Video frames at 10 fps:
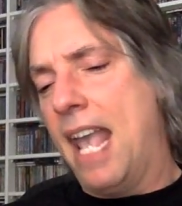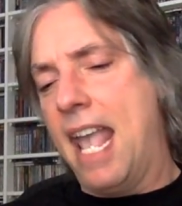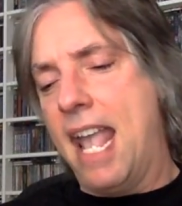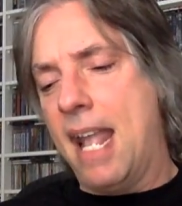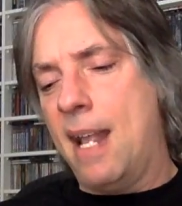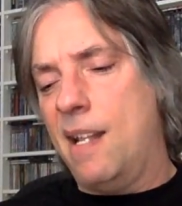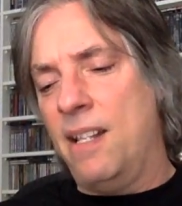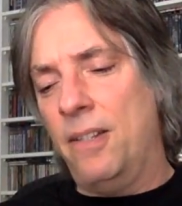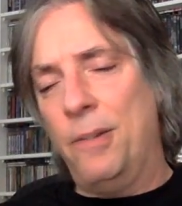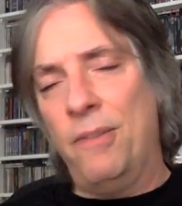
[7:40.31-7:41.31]

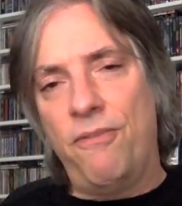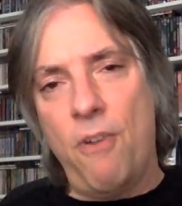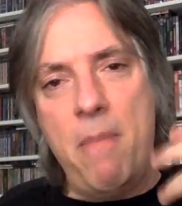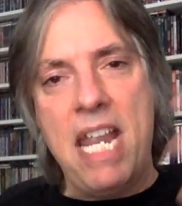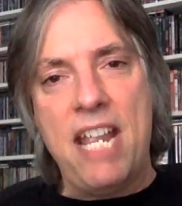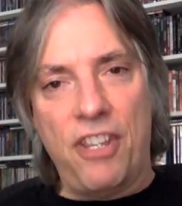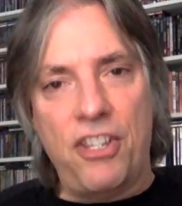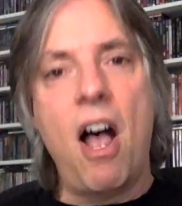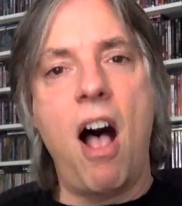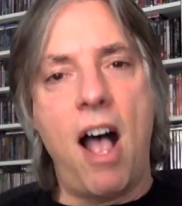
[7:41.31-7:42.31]
And for me at the
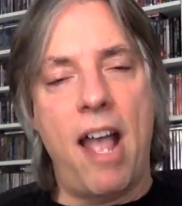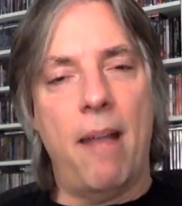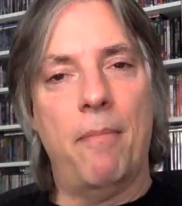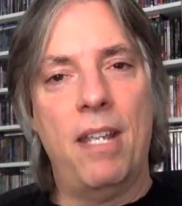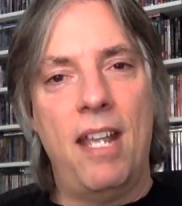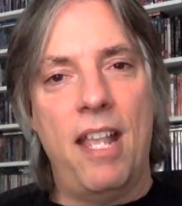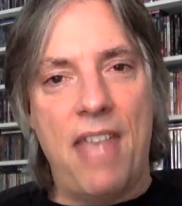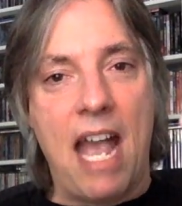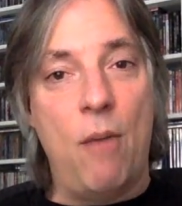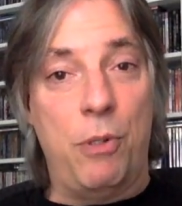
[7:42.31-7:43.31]
time,
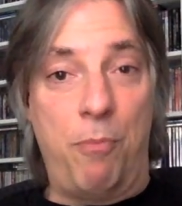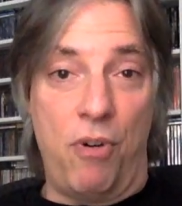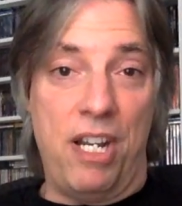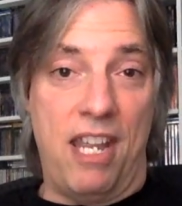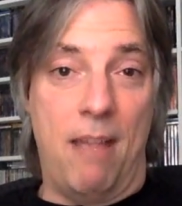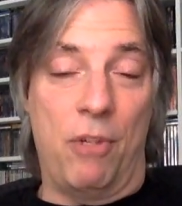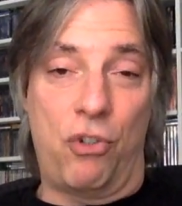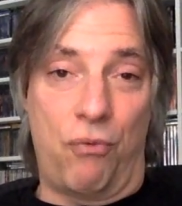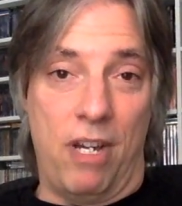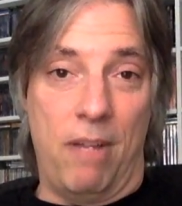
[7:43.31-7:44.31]
that was pretty damn
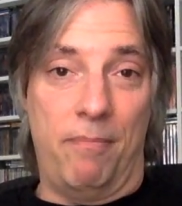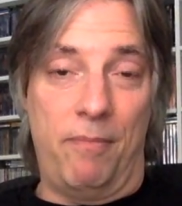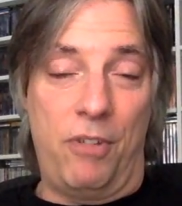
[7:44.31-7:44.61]
extreme.